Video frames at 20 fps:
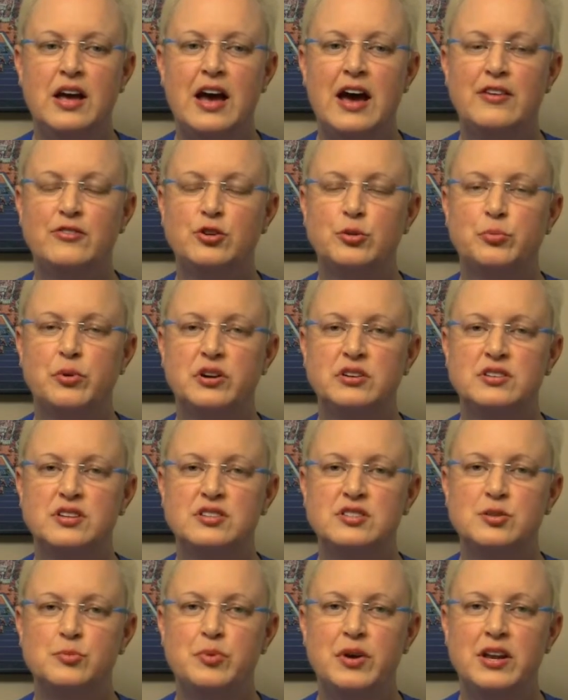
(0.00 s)
After
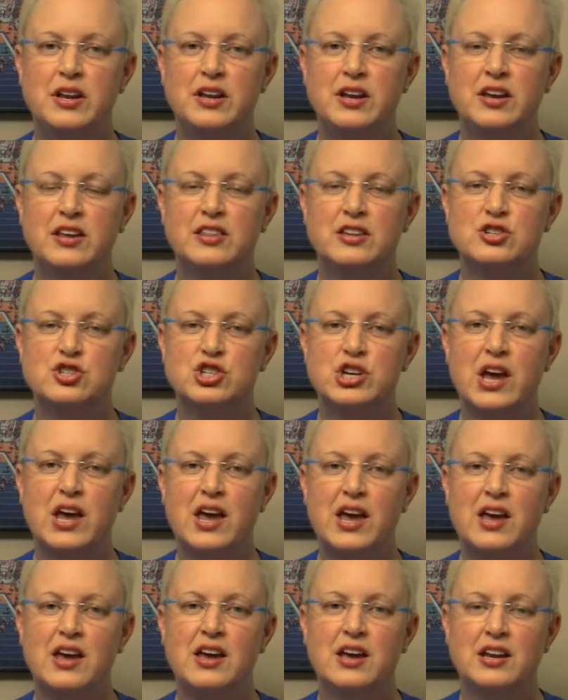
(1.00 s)
participating in the
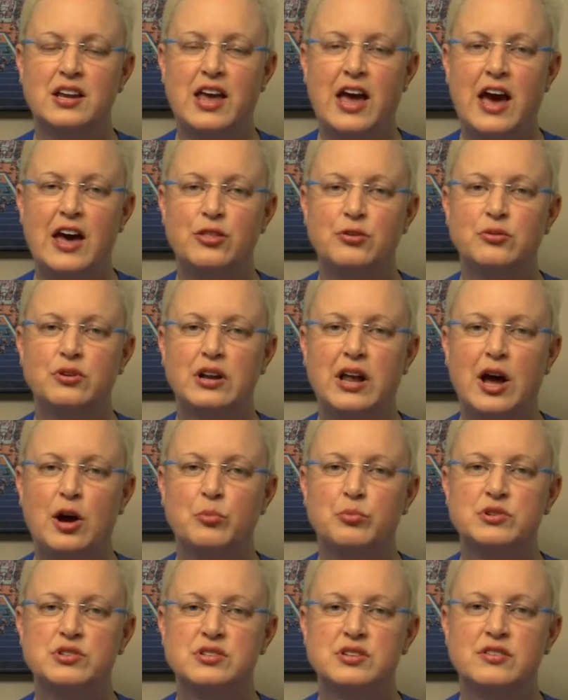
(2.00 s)
J.A. and Catherine
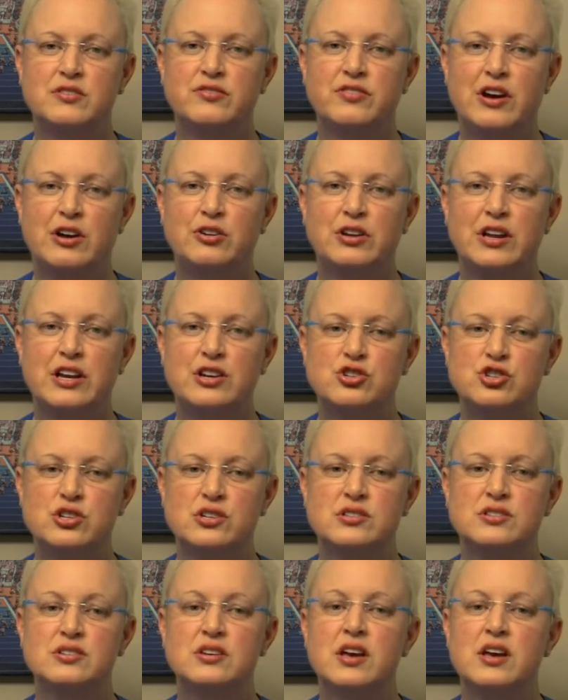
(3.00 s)
Albertson
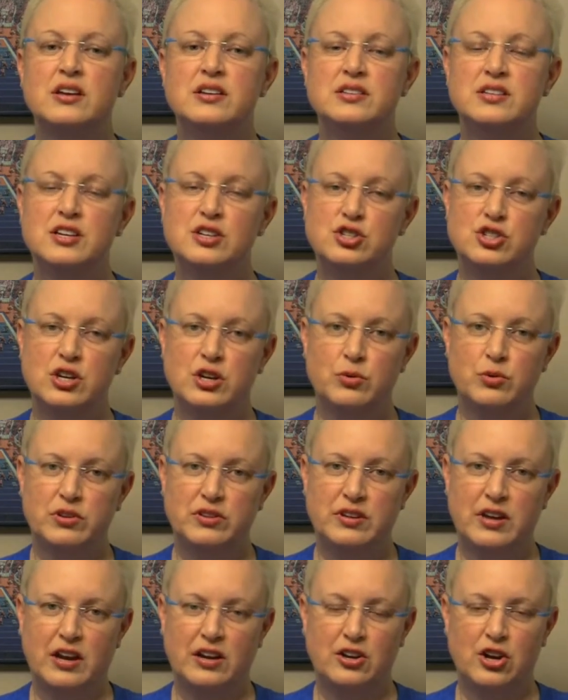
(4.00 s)
Foundation's Teaching with
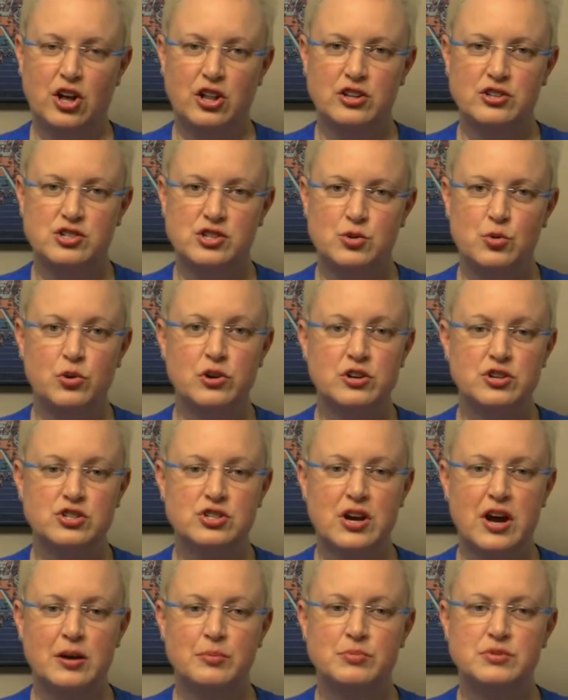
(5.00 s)
Technology
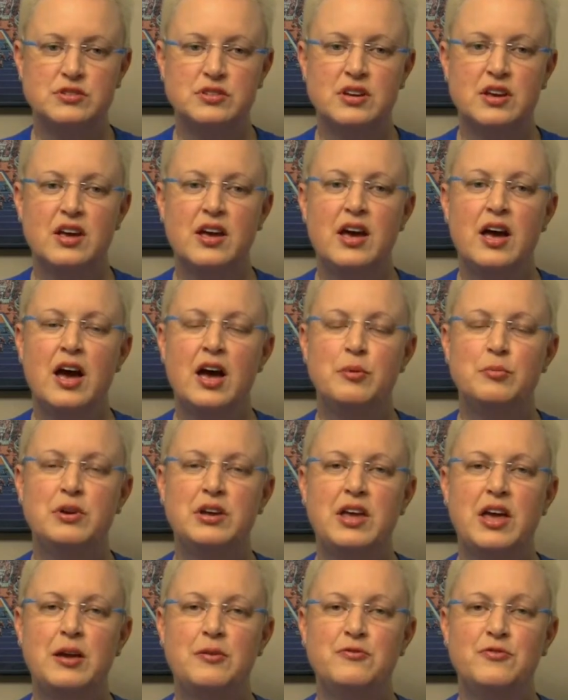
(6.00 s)
workshops, I
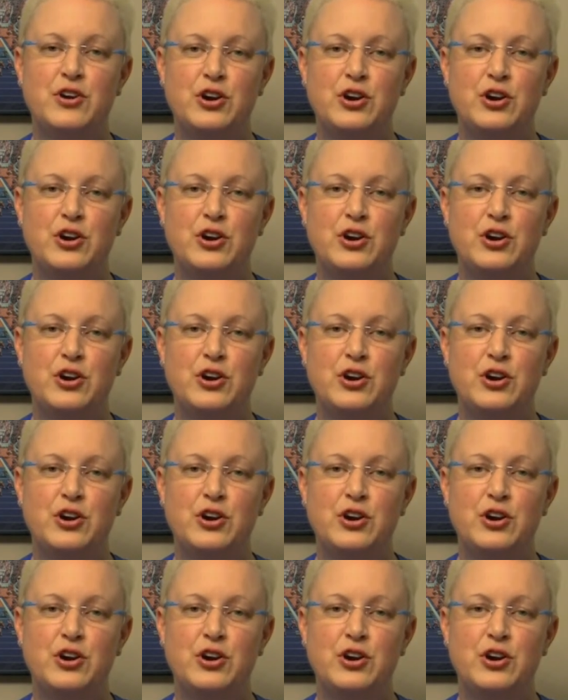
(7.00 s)
became